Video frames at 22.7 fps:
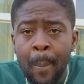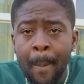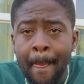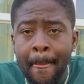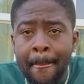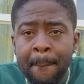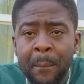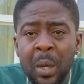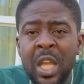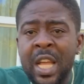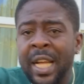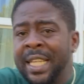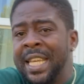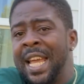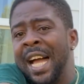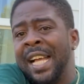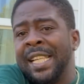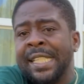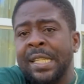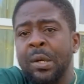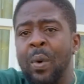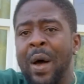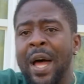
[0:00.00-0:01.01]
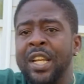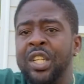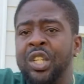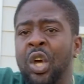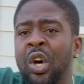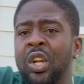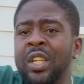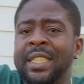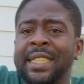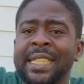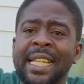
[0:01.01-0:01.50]
But you can't see one
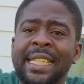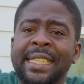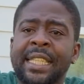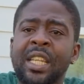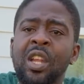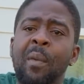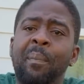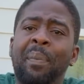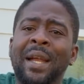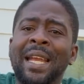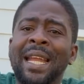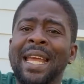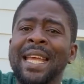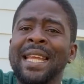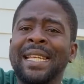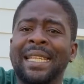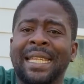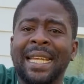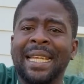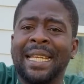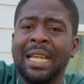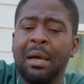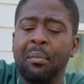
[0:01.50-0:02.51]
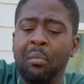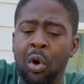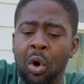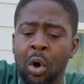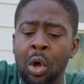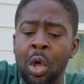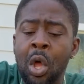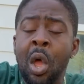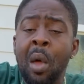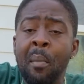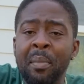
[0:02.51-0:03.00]
don't set it up on the intangible.
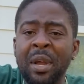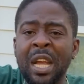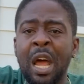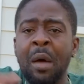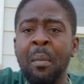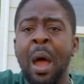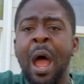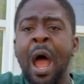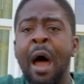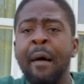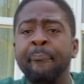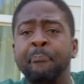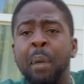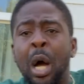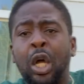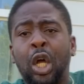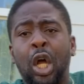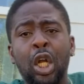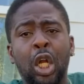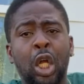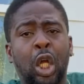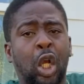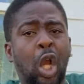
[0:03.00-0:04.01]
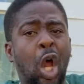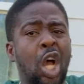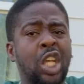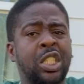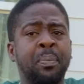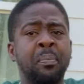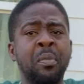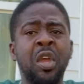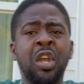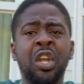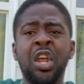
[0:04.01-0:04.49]
about me. I back of the class
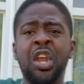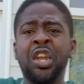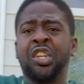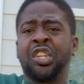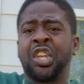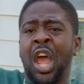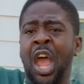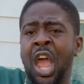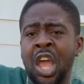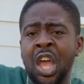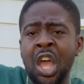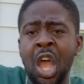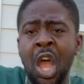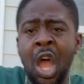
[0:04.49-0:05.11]
me did that.